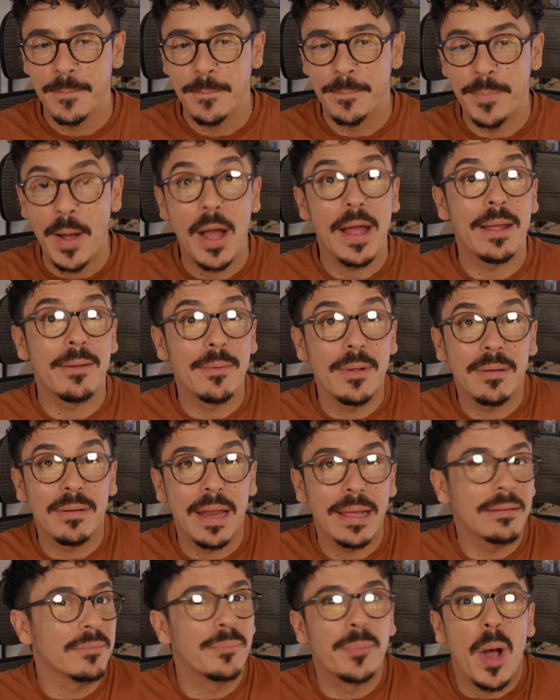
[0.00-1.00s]
by
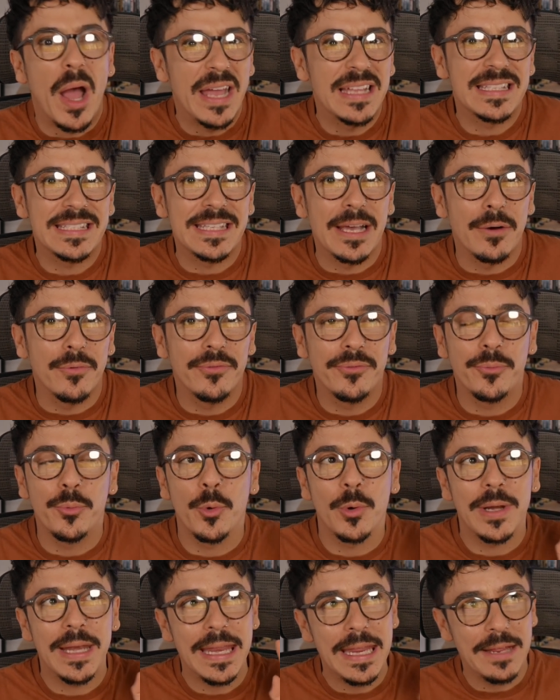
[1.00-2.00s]
like by itself.
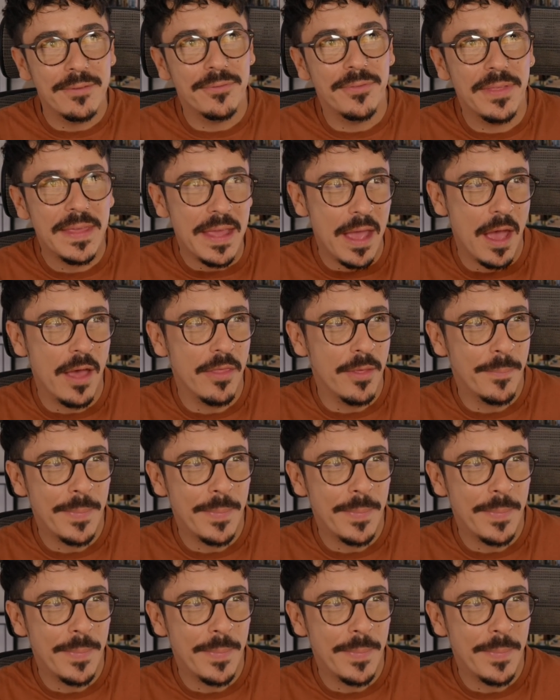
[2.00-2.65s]
We'll leave the other